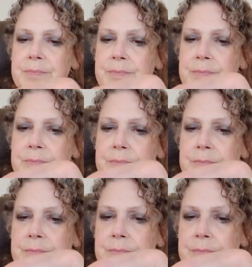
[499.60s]

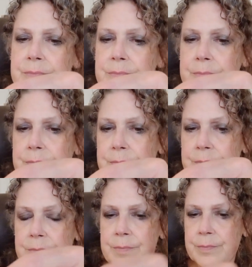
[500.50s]
[no speech]